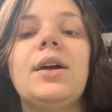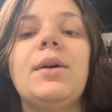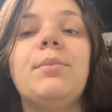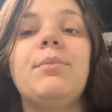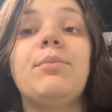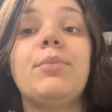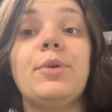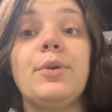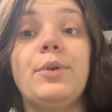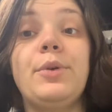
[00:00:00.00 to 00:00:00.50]

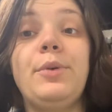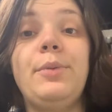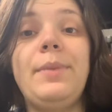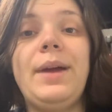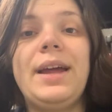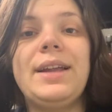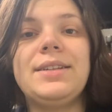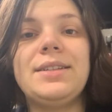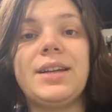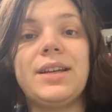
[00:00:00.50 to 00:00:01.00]
broom
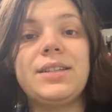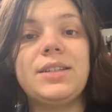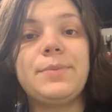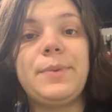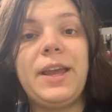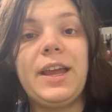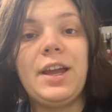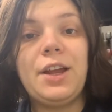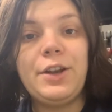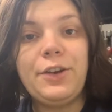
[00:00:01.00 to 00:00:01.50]
and
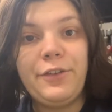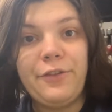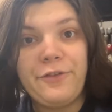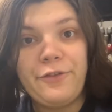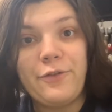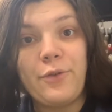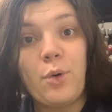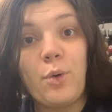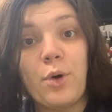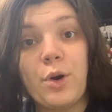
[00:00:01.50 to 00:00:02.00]
dustpan
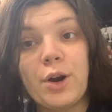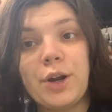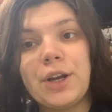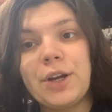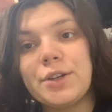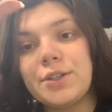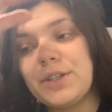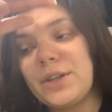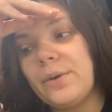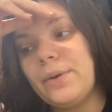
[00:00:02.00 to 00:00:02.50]
for
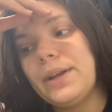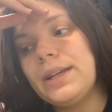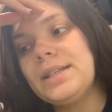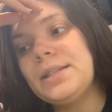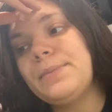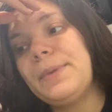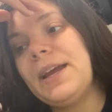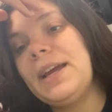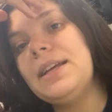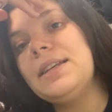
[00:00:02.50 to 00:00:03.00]
your sewing
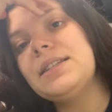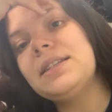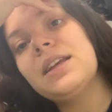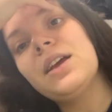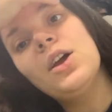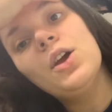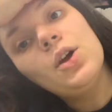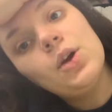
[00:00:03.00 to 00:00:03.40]
space